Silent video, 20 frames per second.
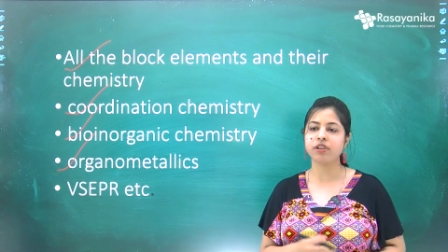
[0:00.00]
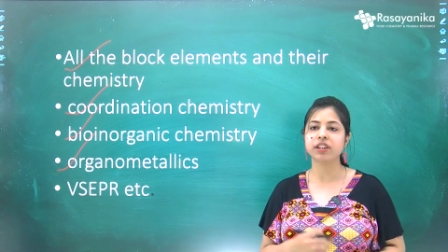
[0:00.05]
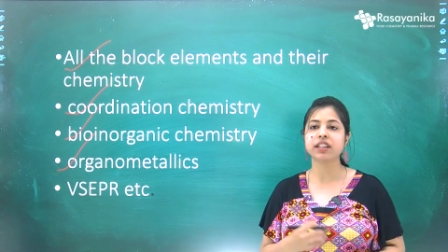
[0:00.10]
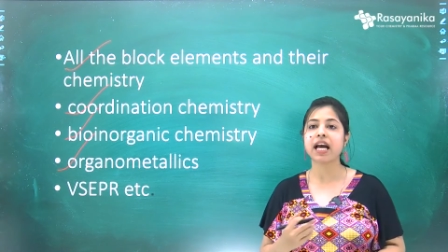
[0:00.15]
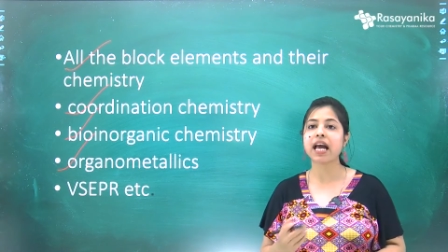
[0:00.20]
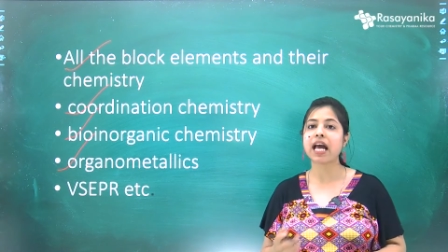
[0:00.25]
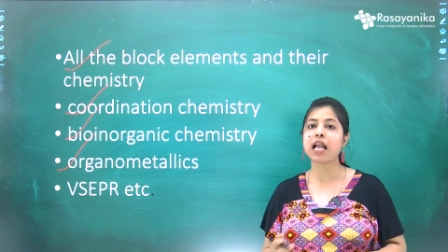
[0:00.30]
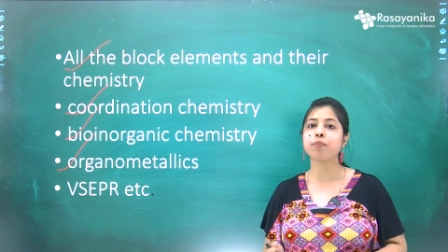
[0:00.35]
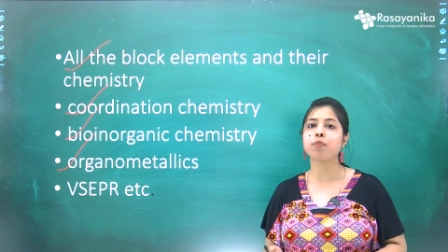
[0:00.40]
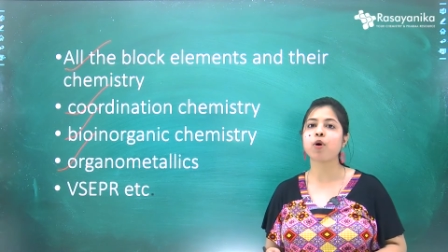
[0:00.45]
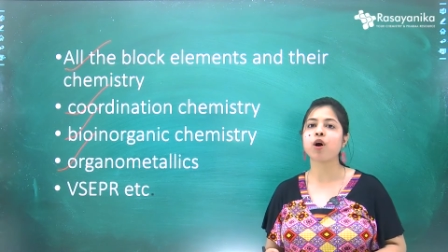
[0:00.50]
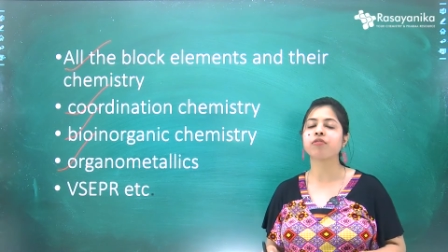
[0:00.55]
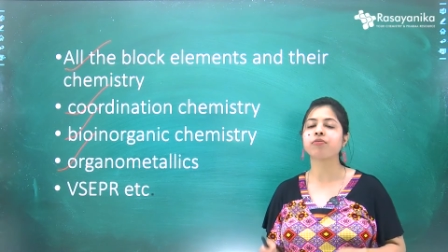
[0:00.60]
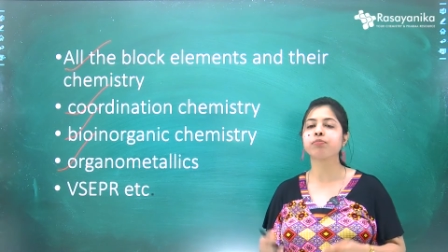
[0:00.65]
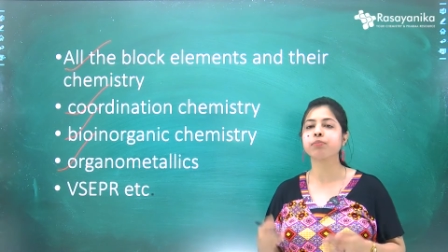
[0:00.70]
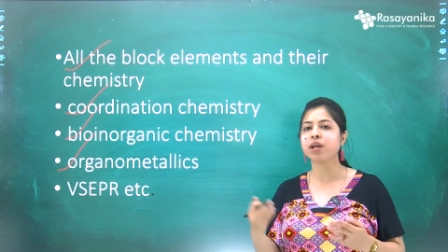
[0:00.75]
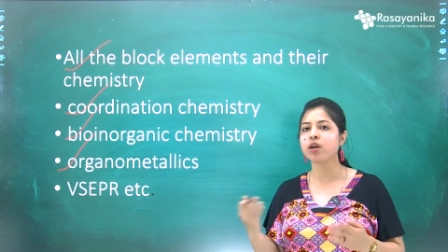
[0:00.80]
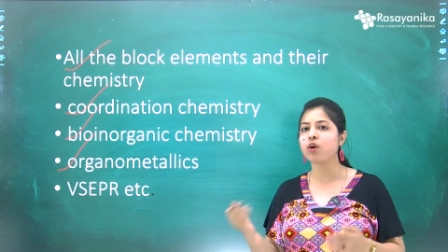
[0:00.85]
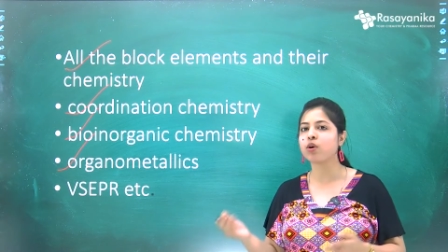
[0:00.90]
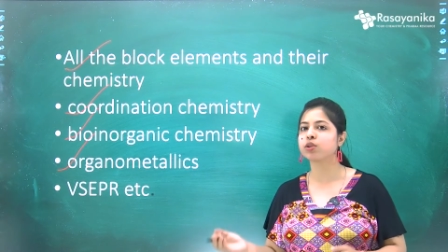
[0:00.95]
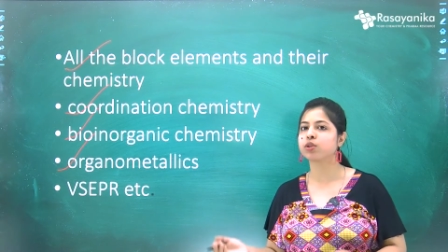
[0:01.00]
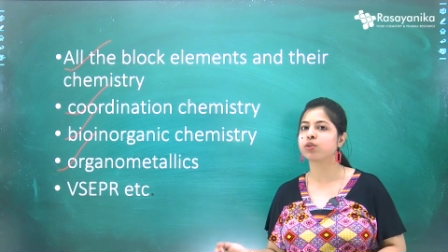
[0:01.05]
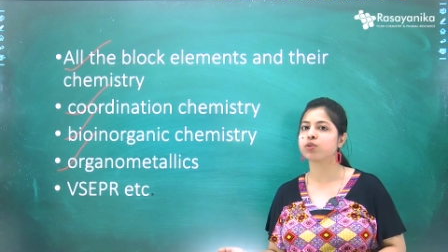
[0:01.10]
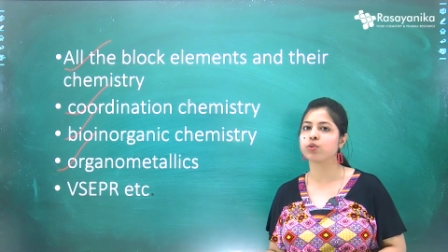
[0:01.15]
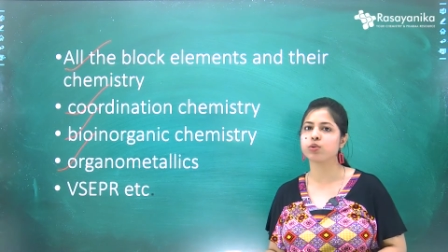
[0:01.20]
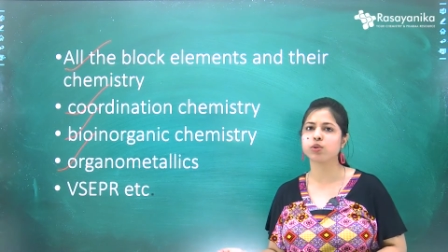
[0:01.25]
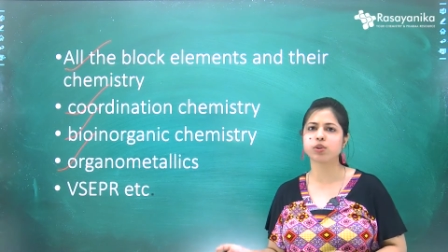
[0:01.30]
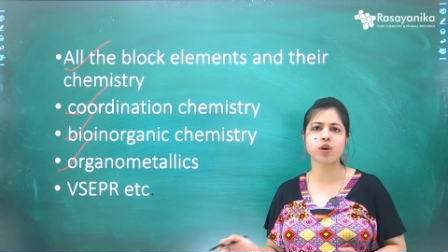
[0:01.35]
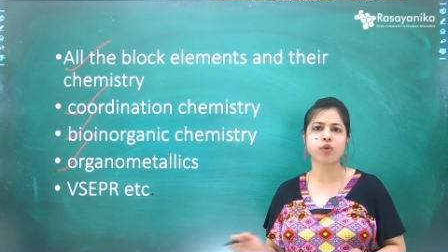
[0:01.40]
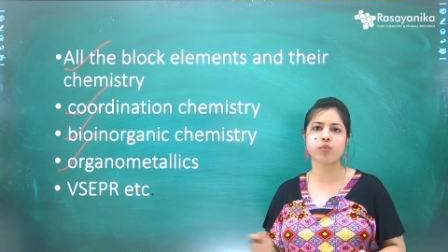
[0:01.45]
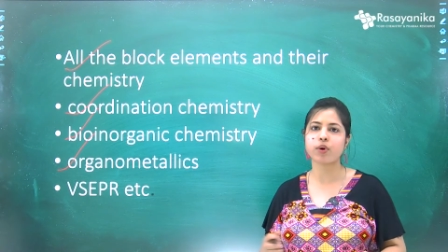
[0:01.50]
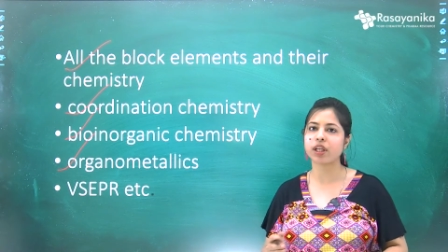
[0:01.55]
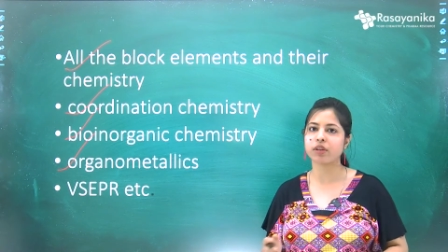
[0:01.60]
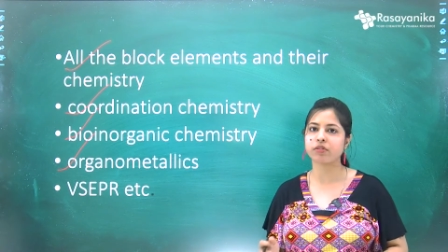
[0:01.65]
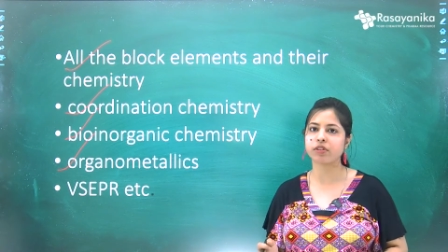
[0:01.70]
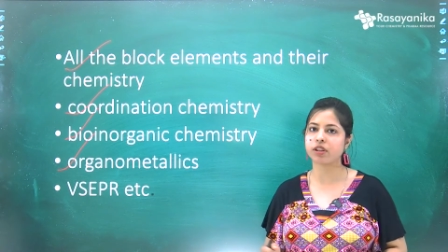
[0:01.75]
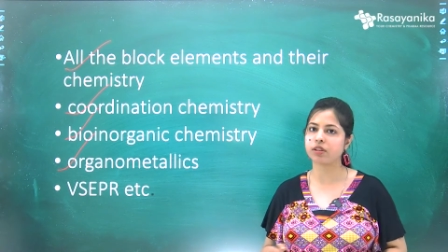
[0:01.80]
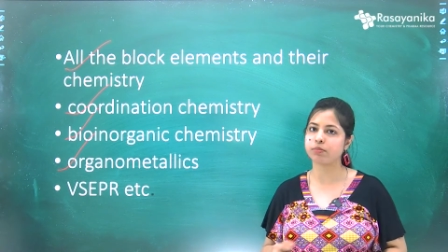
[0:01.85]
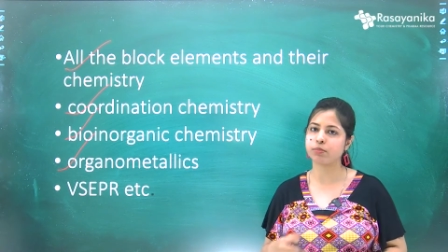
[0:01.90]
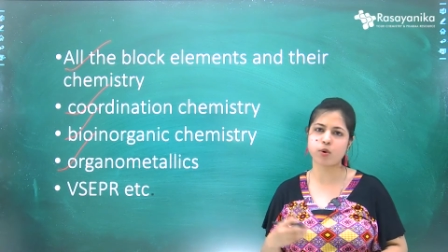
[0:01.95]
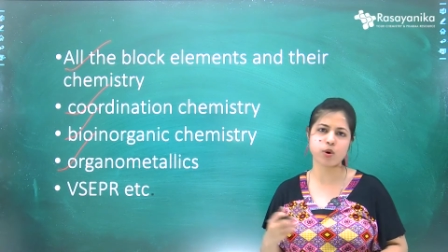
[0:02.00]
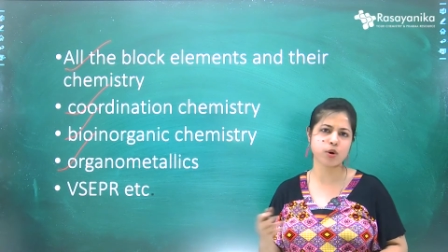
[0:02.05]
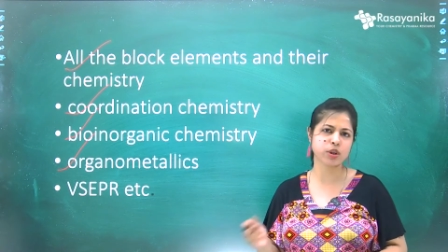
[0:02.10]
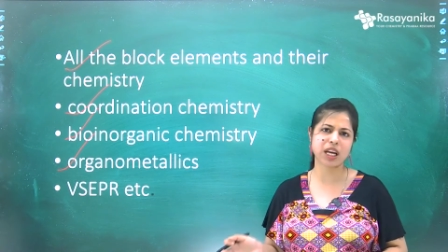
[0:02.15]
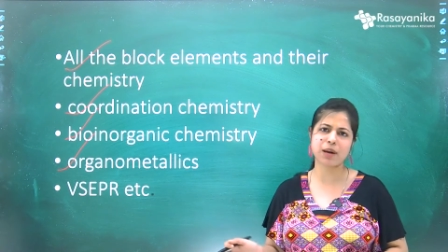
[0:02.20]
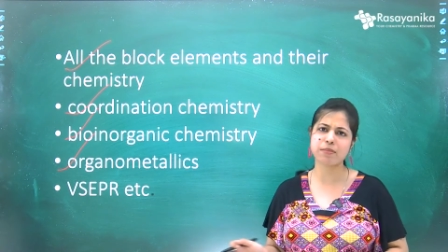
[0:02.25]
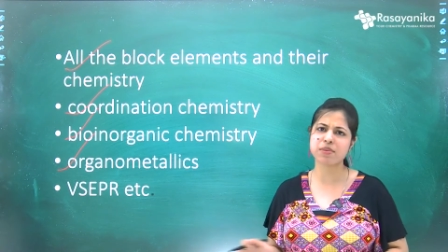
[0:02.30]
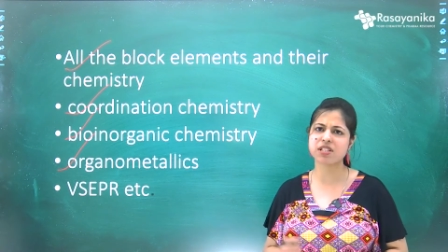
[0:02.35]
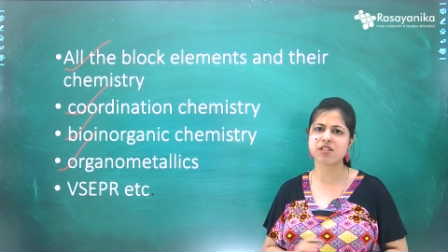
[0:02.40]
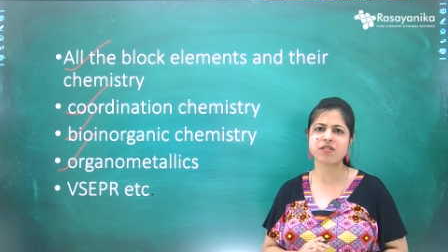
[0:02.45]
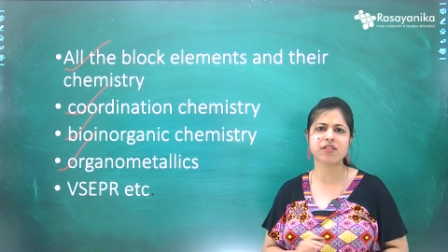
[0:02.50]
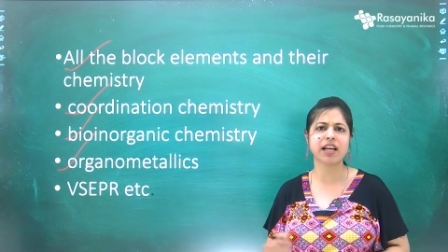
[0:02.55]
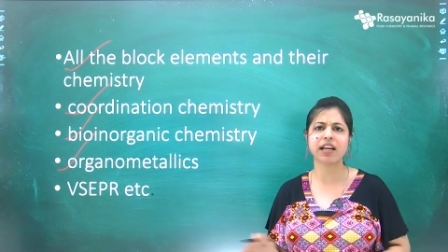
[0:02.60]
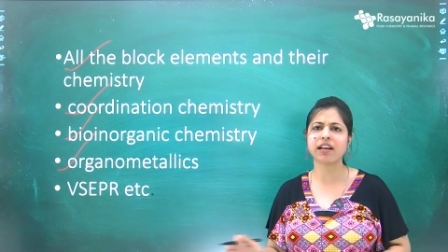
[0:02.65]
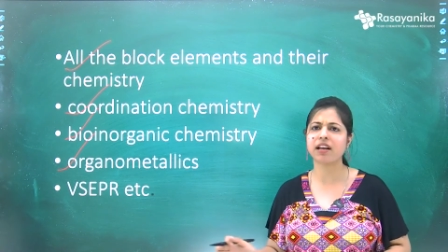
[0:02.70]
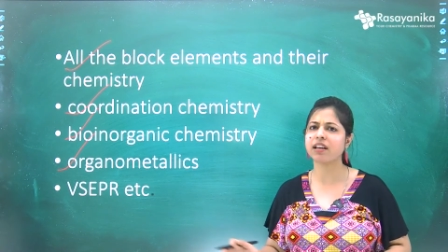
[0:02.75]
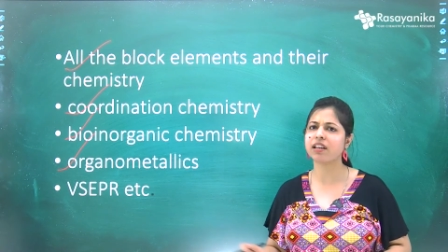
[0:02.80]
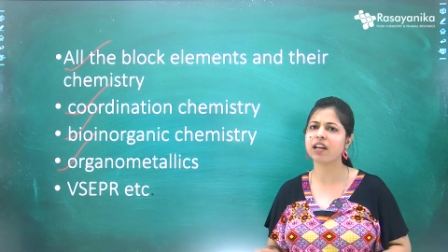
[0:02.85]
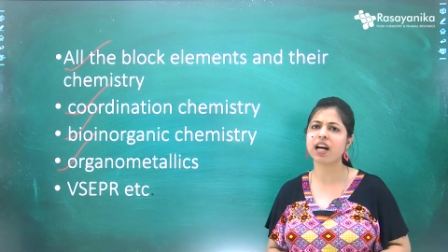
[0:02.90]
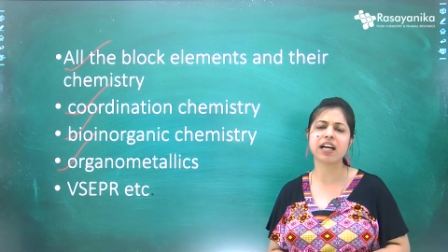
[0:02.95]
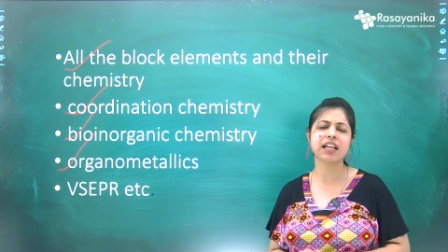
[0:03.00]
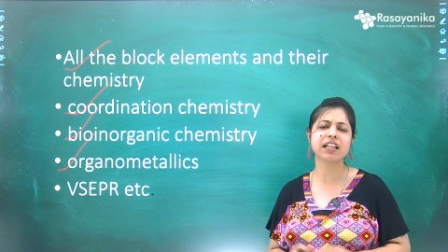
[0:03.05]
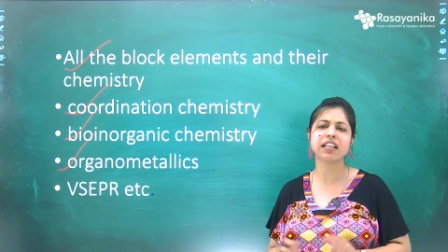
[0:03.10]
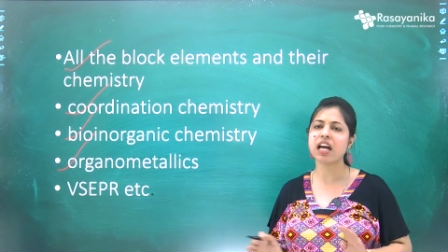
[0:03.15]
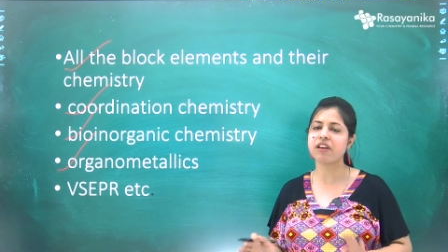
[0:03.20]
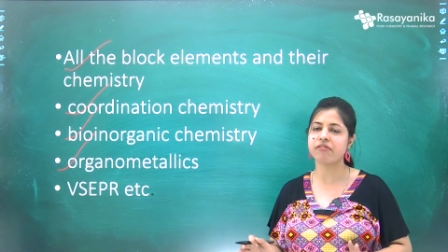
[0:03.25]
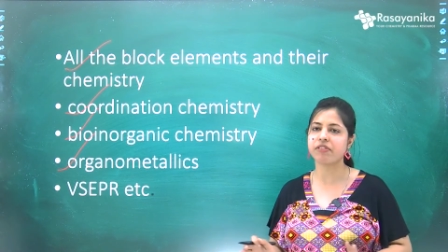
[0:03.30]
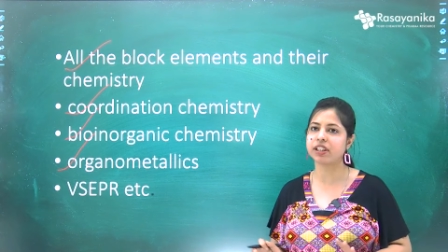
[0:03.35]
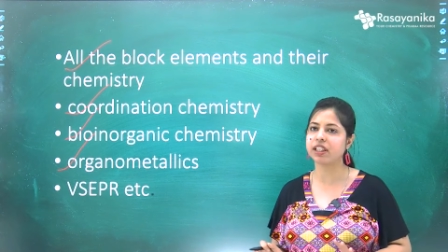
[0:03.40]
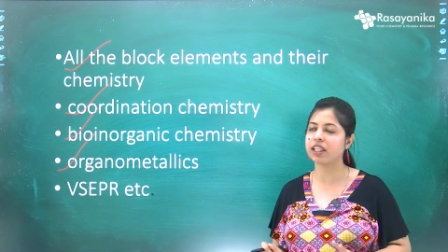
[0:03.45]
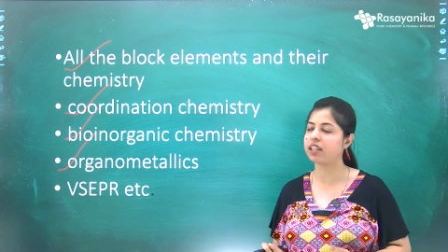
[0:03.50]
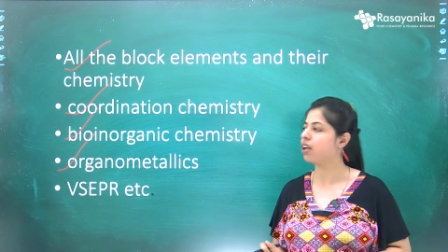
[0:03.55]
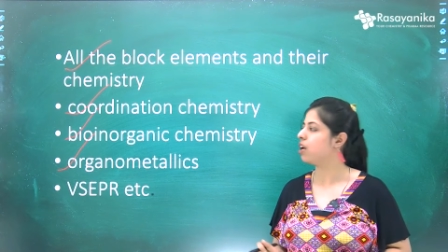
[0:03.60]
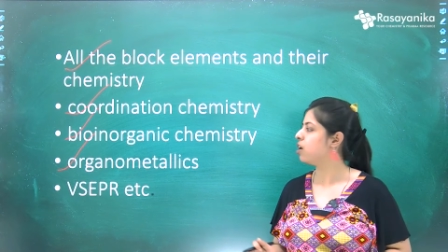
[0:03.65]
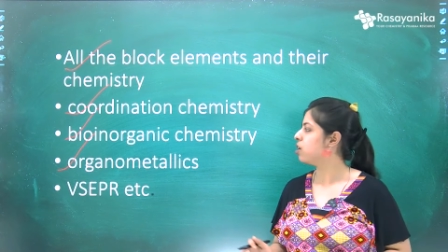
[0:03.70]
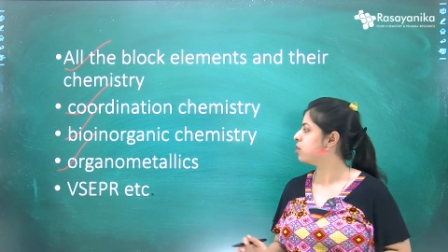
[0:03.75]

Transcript: with the help of Mingos rules or whatever, boron chemistry, regarding everything.